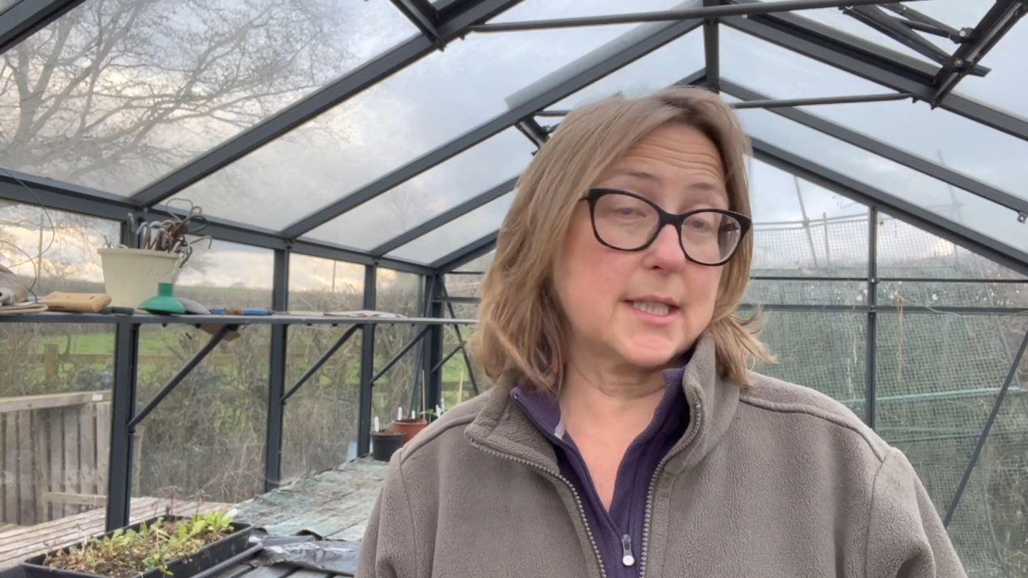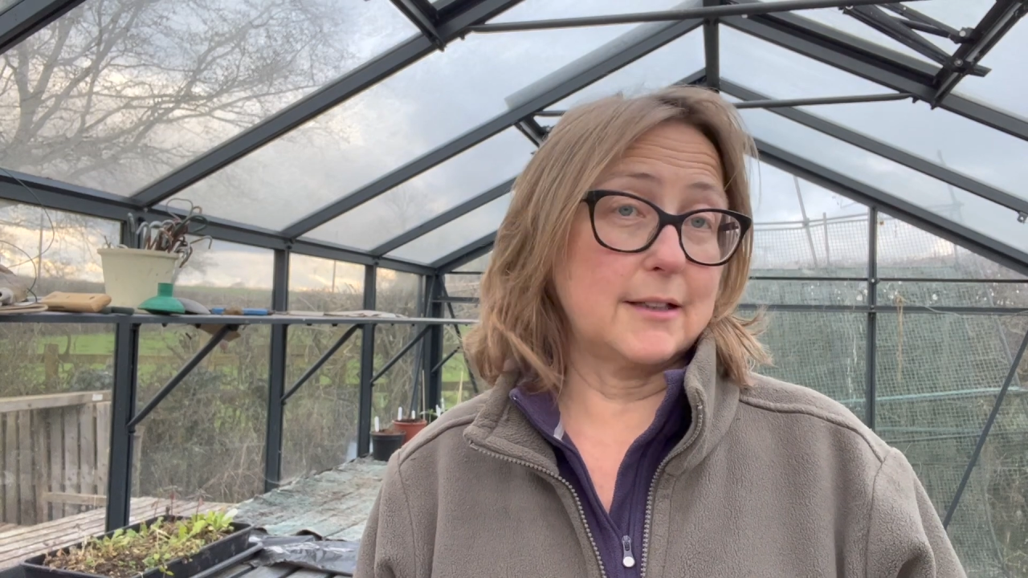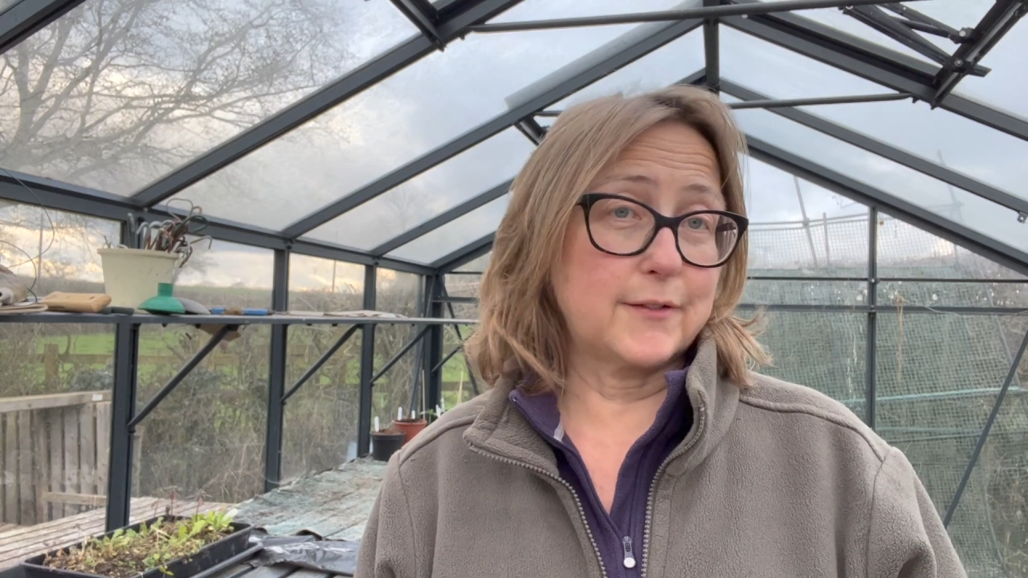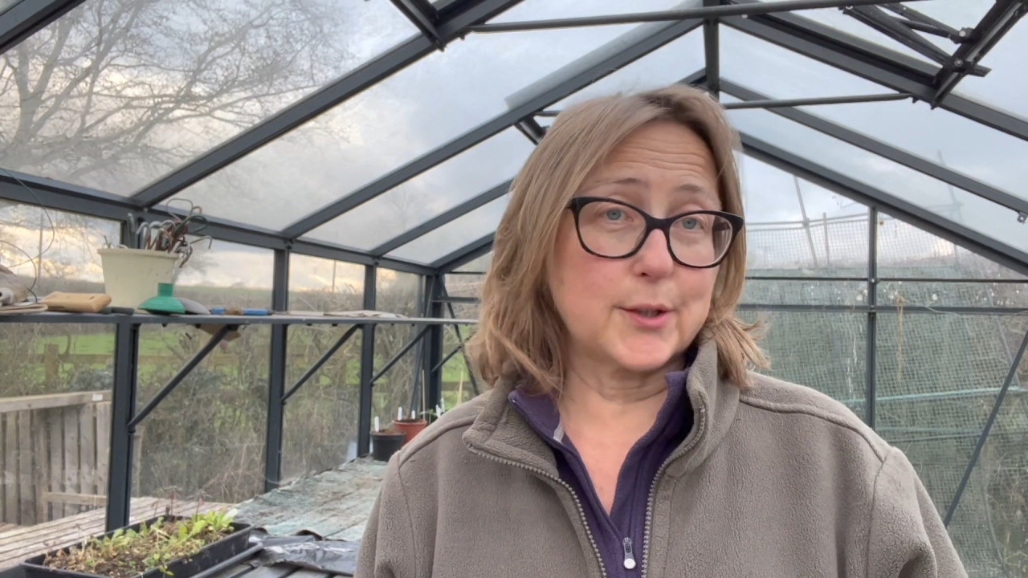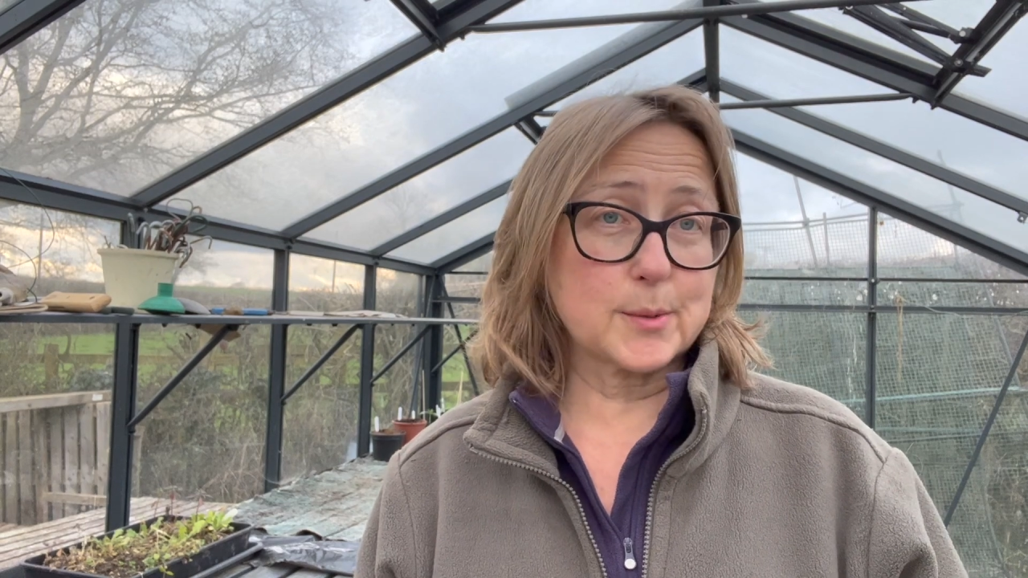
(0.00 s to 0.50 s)
in the
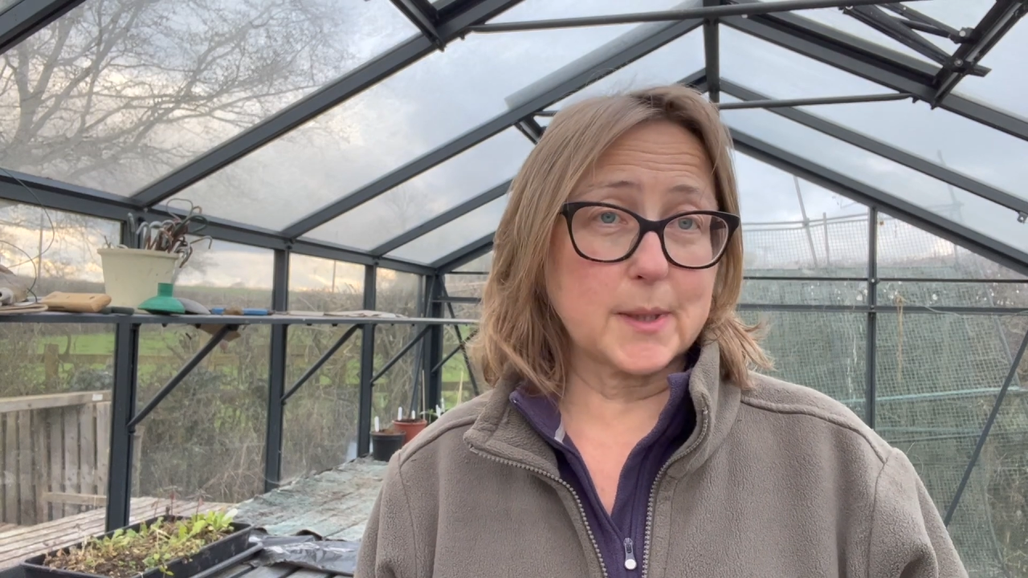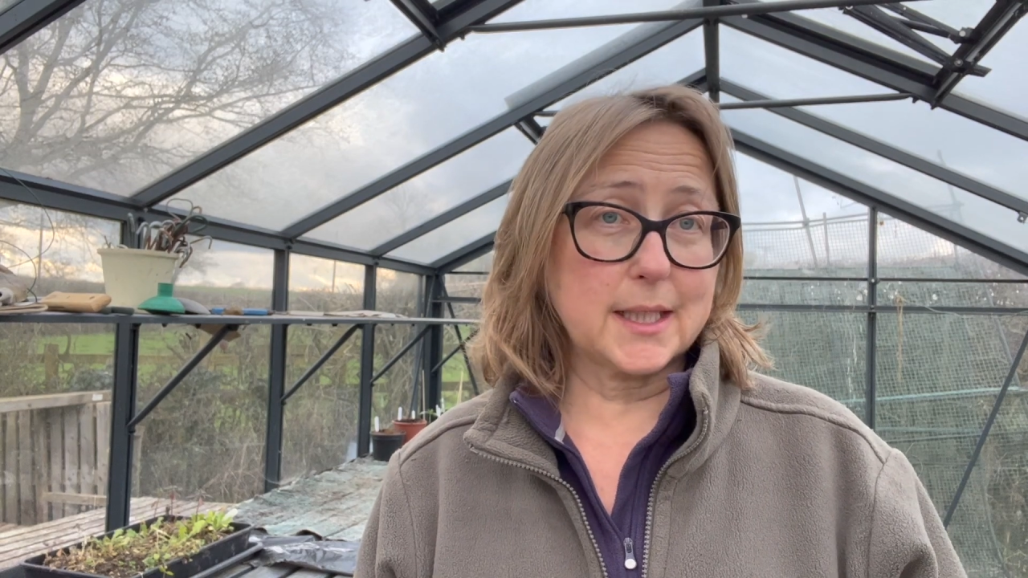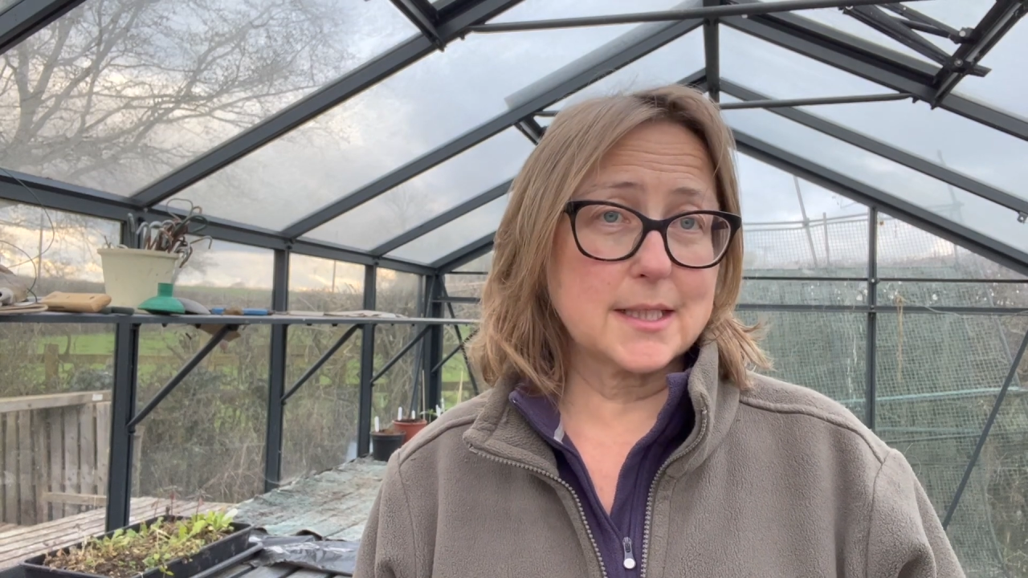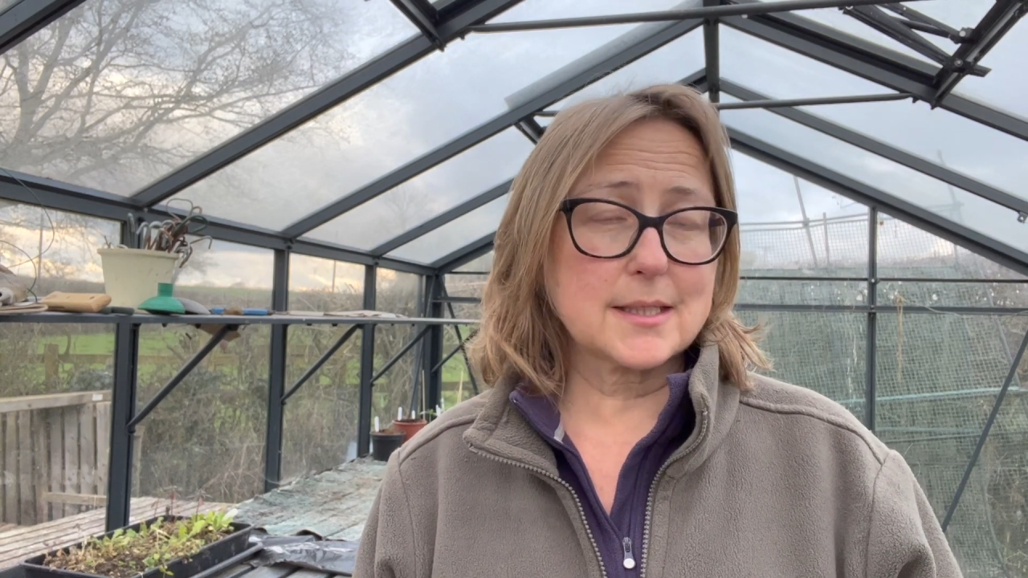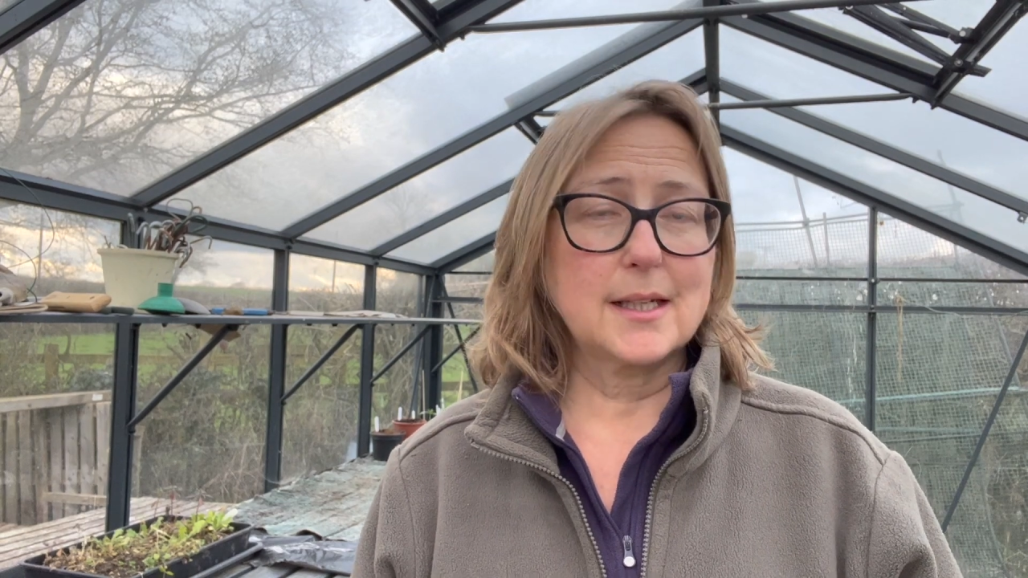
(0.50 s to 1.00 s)
first
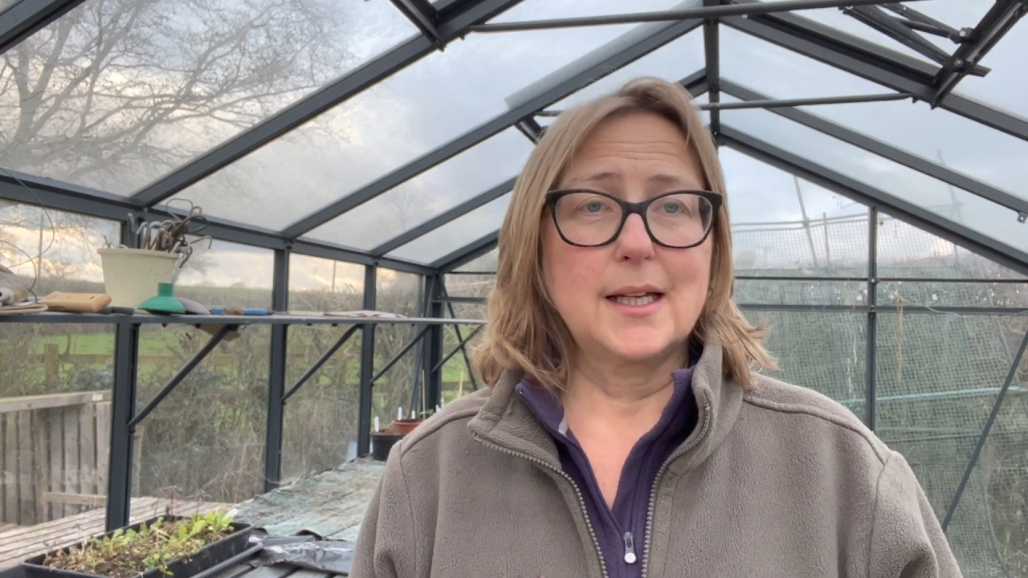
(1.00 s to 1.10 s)
place.